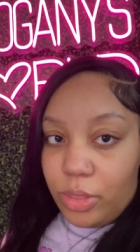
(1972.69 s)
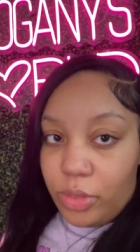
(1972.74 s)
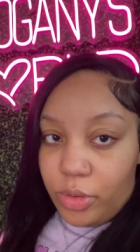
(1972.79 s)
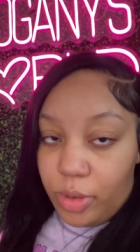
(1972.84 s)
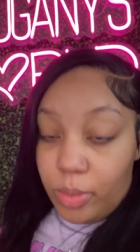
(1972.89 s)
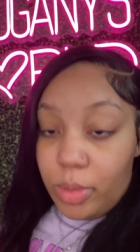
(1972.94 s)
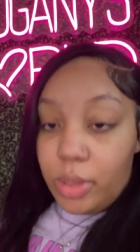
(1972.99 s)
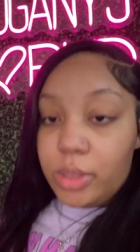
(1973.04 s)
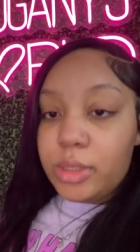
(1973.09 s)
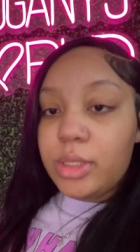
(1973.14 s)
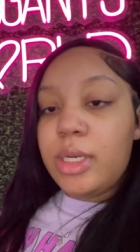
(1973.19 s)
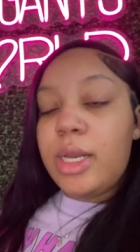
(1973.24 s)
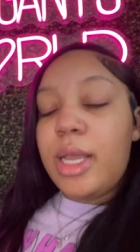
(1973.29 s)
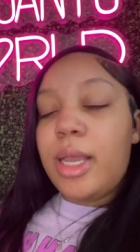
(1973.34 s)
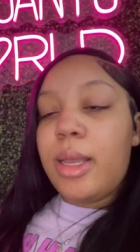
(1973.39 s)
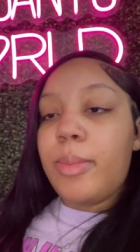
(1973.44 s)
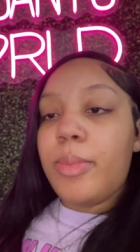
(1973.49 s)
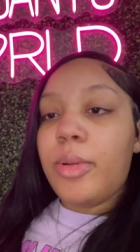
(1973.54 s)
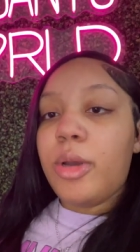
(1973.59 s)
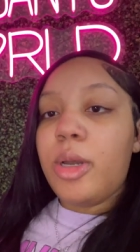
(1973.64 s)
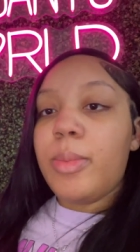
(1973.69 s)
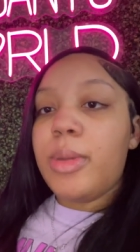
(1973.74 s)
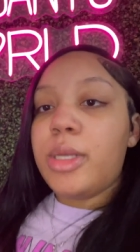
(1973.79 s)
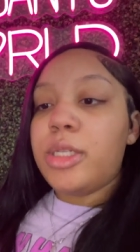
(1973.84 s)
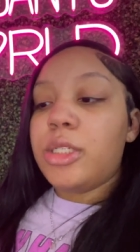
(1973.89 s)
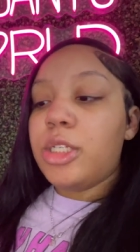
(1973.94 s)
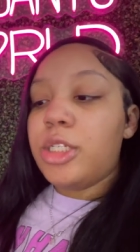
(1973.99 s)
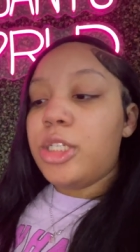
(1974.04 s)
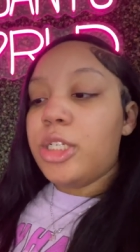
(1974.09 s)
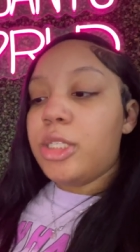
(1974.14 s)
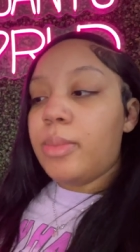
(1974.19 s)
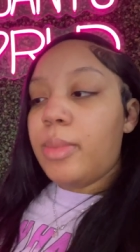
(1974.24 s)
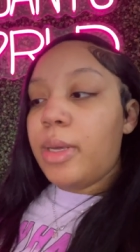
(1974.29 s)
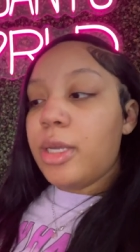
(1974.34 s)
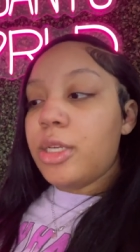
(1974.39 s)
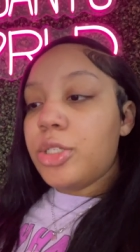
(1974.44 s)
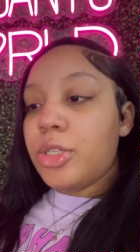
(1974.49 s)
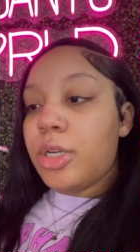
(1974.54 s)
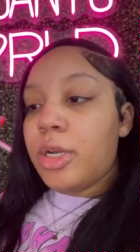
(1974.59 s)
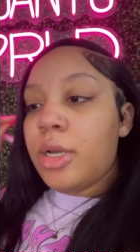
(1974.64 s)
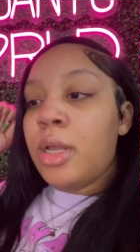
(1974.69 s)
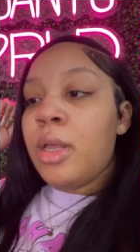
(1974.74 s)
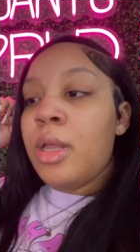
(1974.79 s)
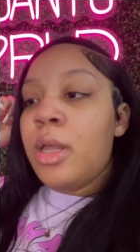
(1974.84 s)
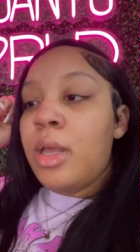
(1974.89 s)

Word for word: three meals a day pretty much to just make sure,